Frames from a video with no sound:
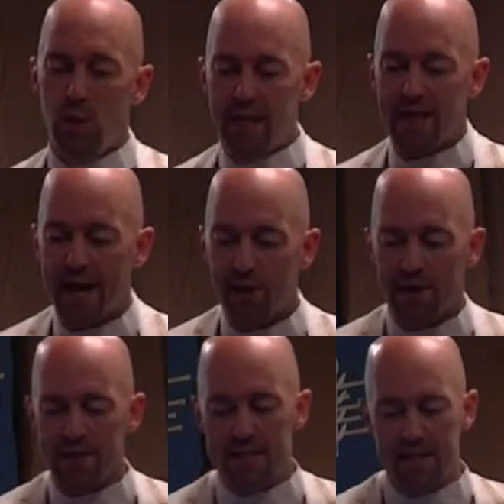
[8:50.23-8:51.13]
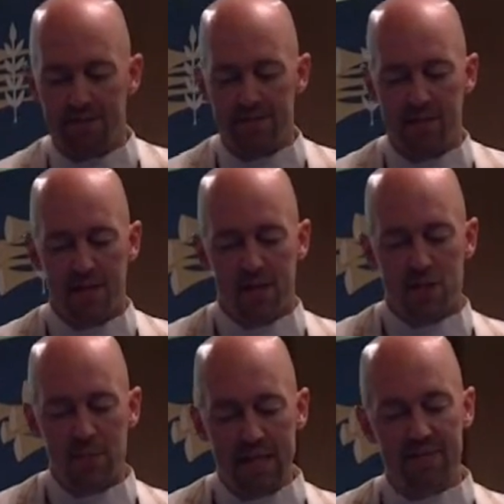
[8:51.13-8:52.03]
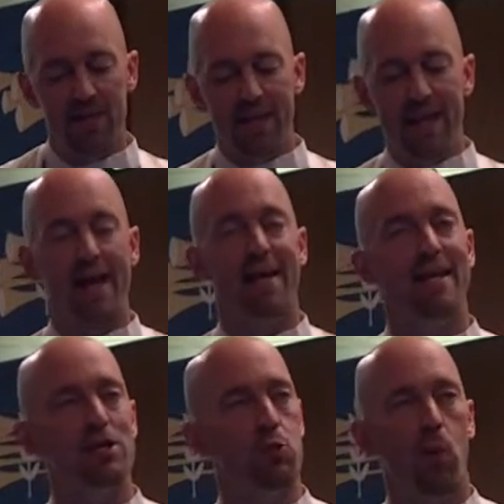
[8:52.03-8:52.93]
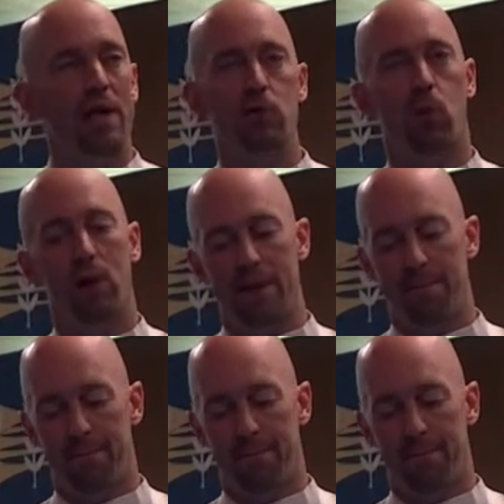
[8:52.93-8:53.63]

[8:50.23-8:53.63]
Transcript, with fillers: We can count on His gifts to be given again in 2020.